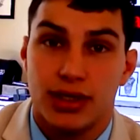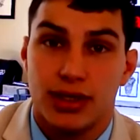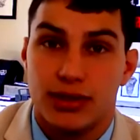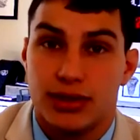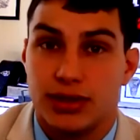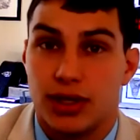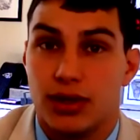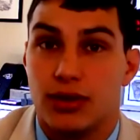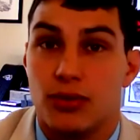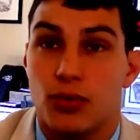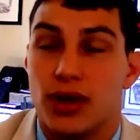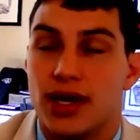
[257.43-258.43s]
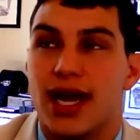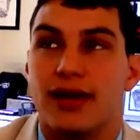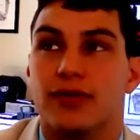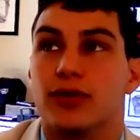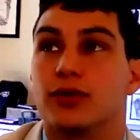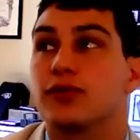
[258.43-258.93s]
So
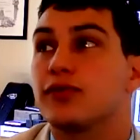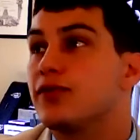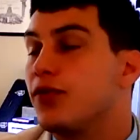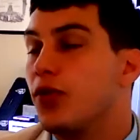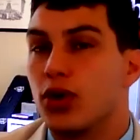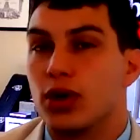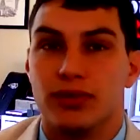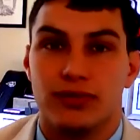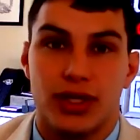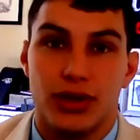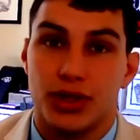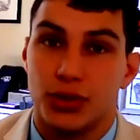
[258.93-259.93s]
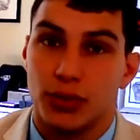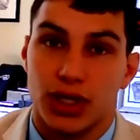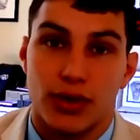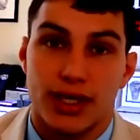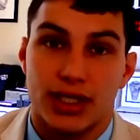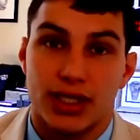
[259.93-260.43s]
whatever form of loan you were
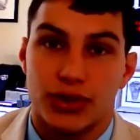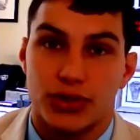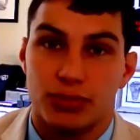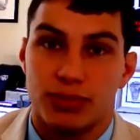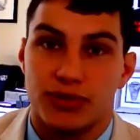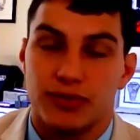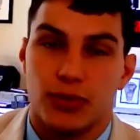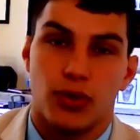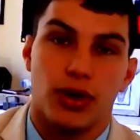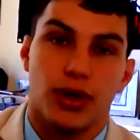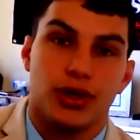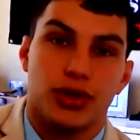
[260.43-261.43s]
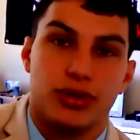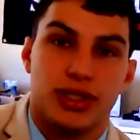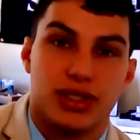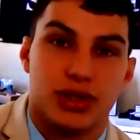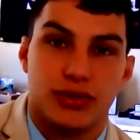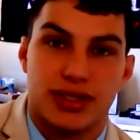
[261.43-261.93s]
going to use before, you
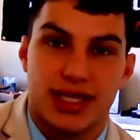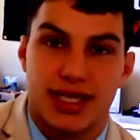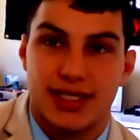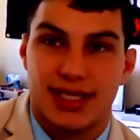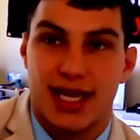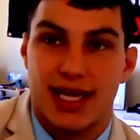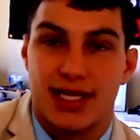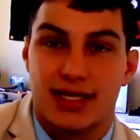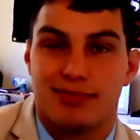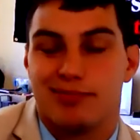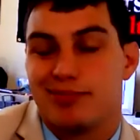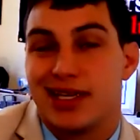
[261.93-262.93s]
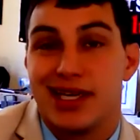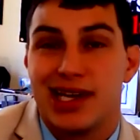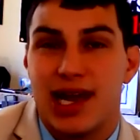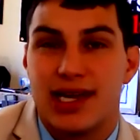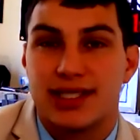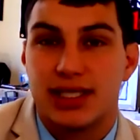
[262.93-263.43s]
just use this and it
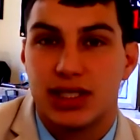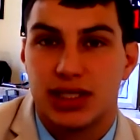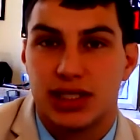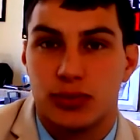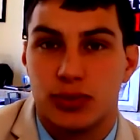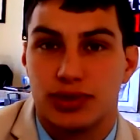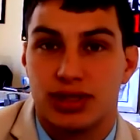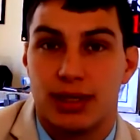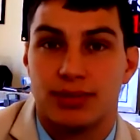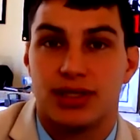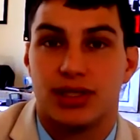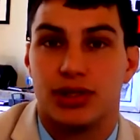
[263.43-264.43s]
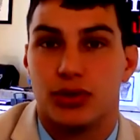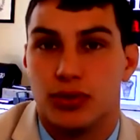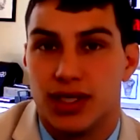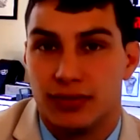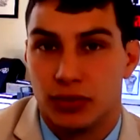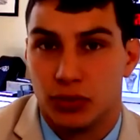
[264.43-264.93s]
essentially will substitute
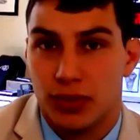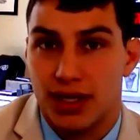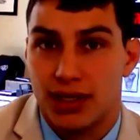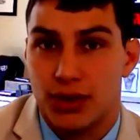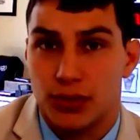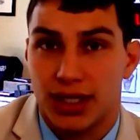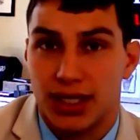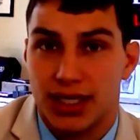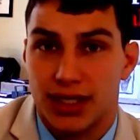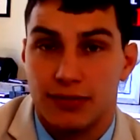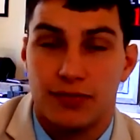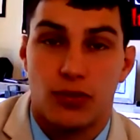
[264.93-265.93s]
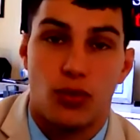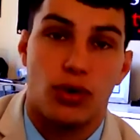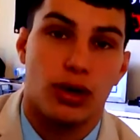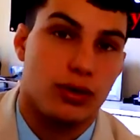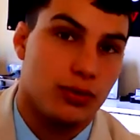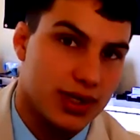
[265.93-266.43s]
whatever rate you were getting
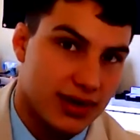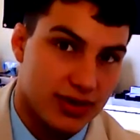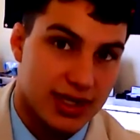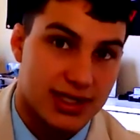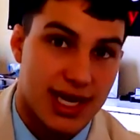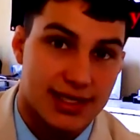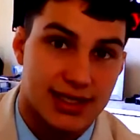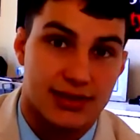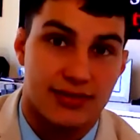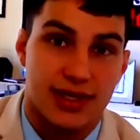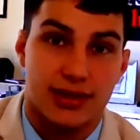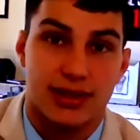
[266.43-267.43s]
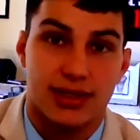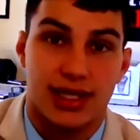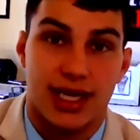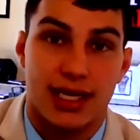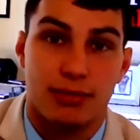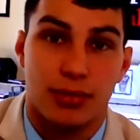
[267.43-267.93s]
for whatever the Texas Veterans
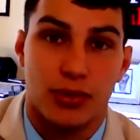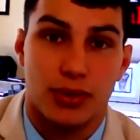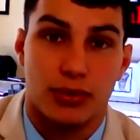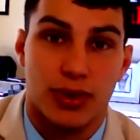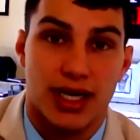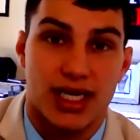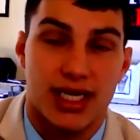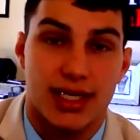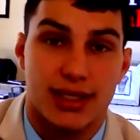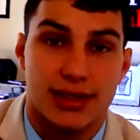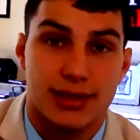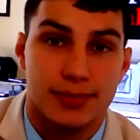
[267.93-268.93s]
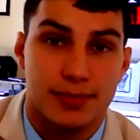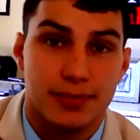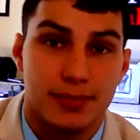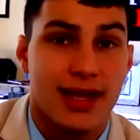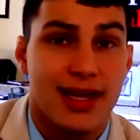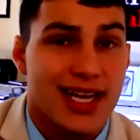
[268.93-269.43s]
Land Board rate is.
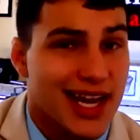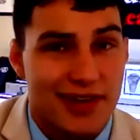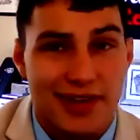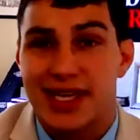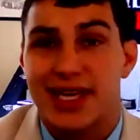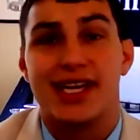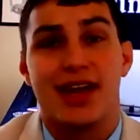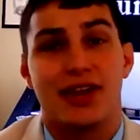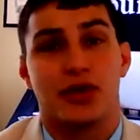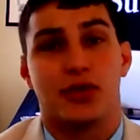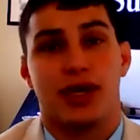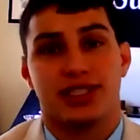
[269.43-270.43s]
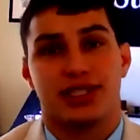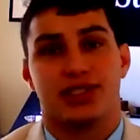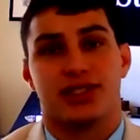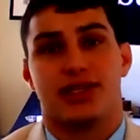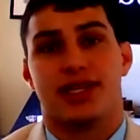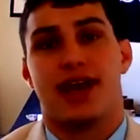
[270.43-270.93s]
If there's any other questions
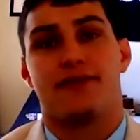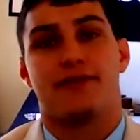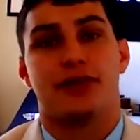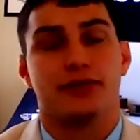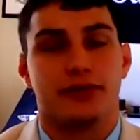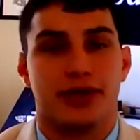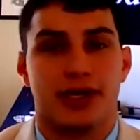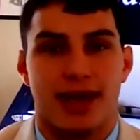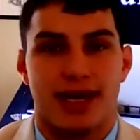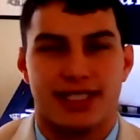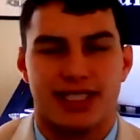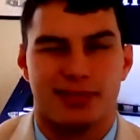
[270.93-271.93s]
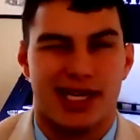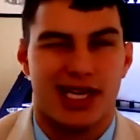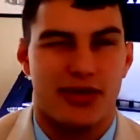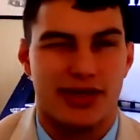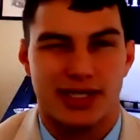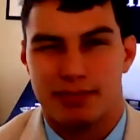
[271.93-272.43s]
on that, feel free to message me. I
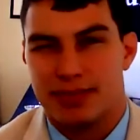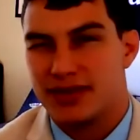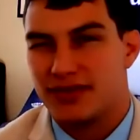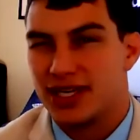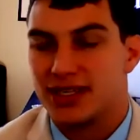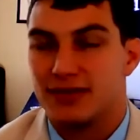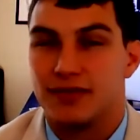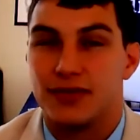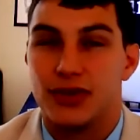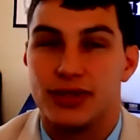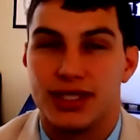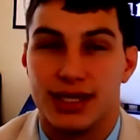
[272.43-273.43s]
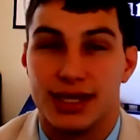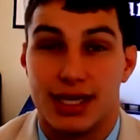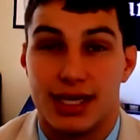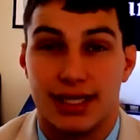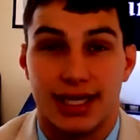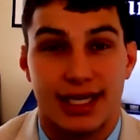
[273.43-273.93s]
know it's a bit of a confusing
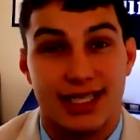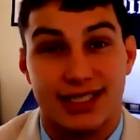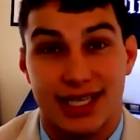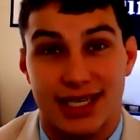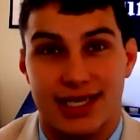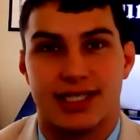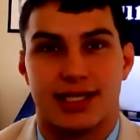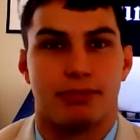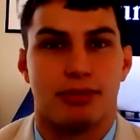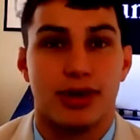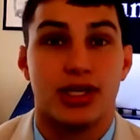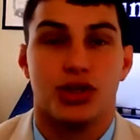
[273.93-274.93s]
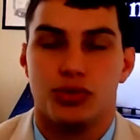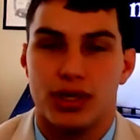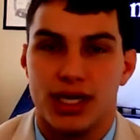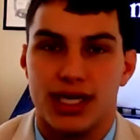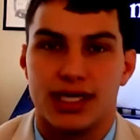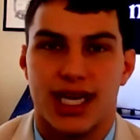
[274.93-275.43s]
thing. Like I said, it is a pretty
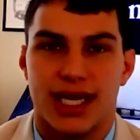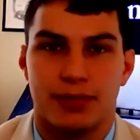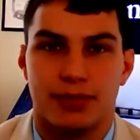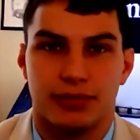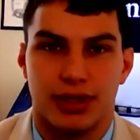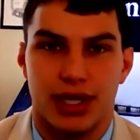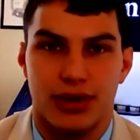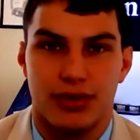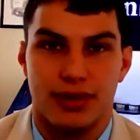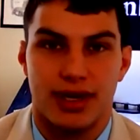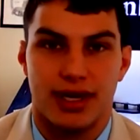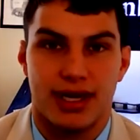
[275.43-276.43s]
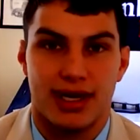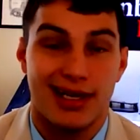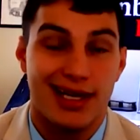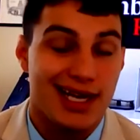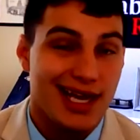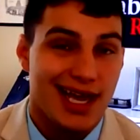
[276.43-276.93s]
unique type of loan,
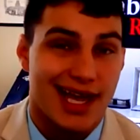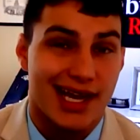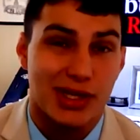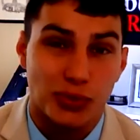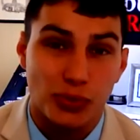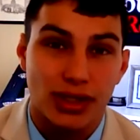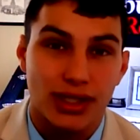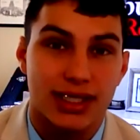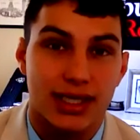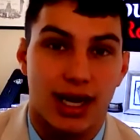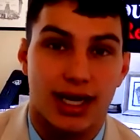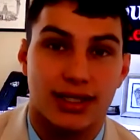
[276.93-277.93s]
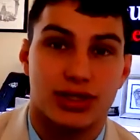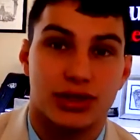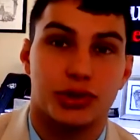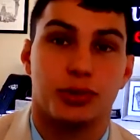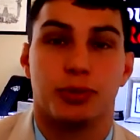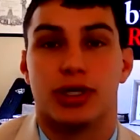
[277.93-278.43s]
and it's really not
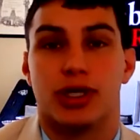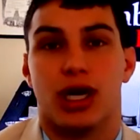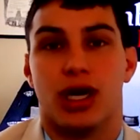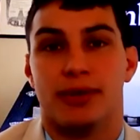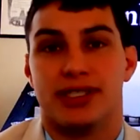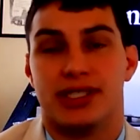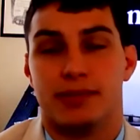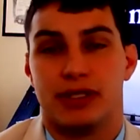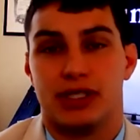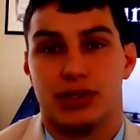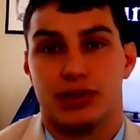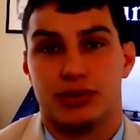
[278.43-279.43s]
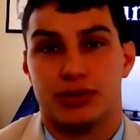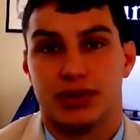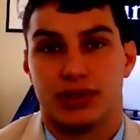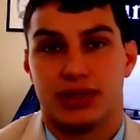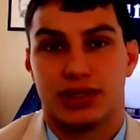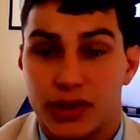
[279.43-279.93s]
super common to be
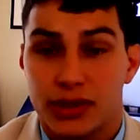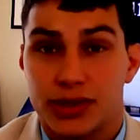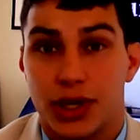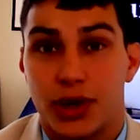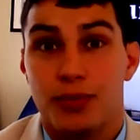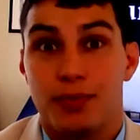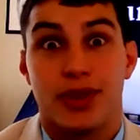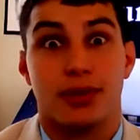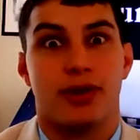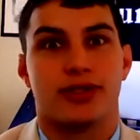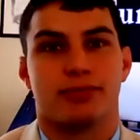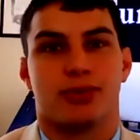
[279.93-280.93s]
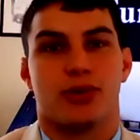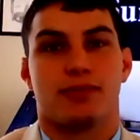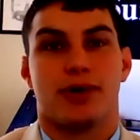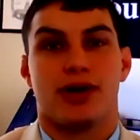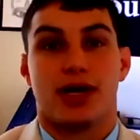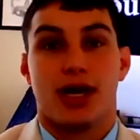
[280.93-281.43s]
used. So the most important
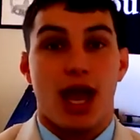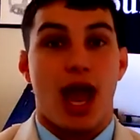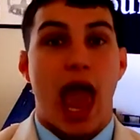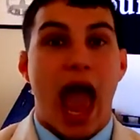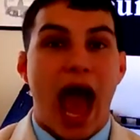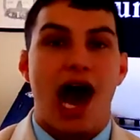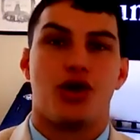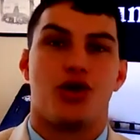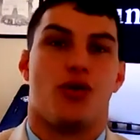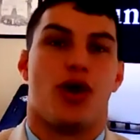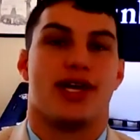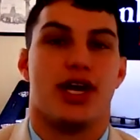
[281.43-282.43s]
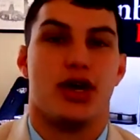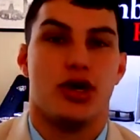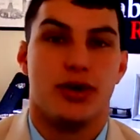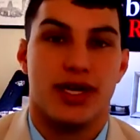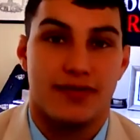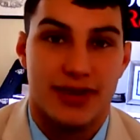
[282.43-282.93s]
part, how do I know
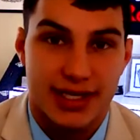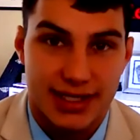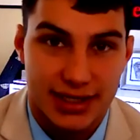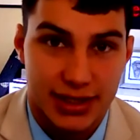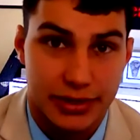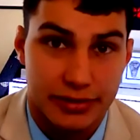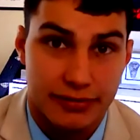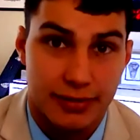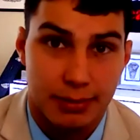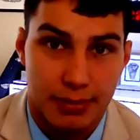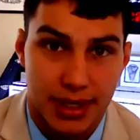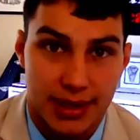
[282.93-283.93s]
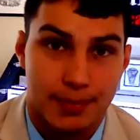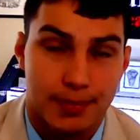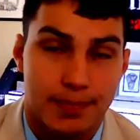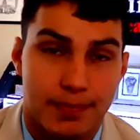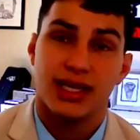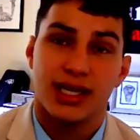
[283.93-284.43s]
if this is good for me?
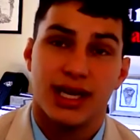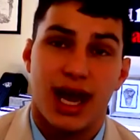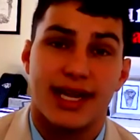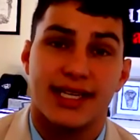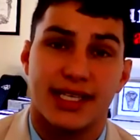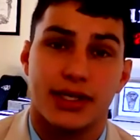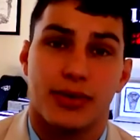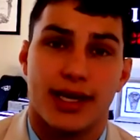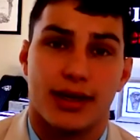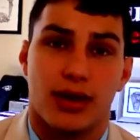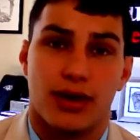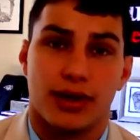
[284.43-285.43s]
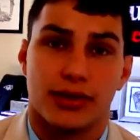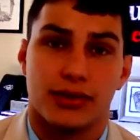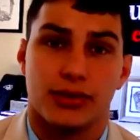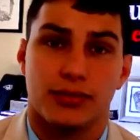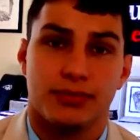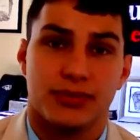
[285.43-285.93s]
I did write an
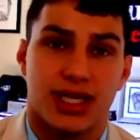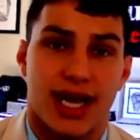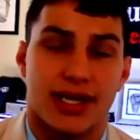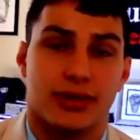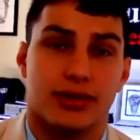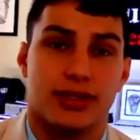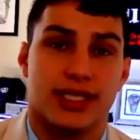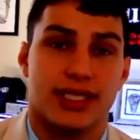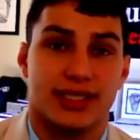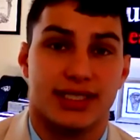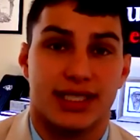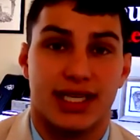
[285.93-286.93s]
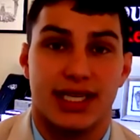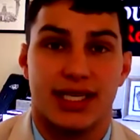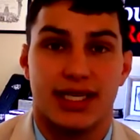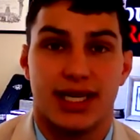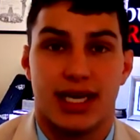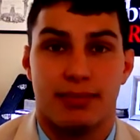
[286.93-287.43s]
article titled, "Is
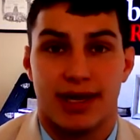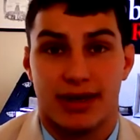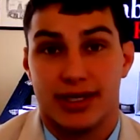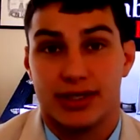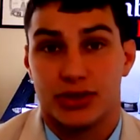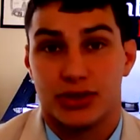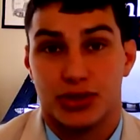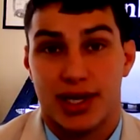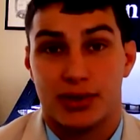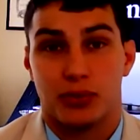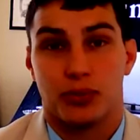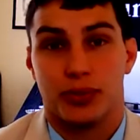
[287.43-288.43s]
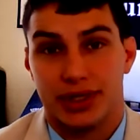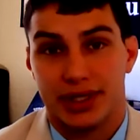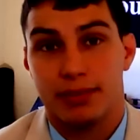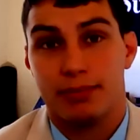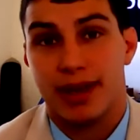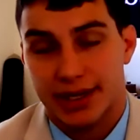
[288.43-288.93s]
Getting a Better Interest Rate
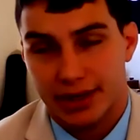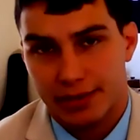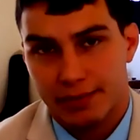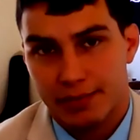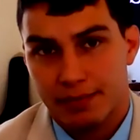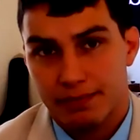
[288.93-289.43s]
Really Better?"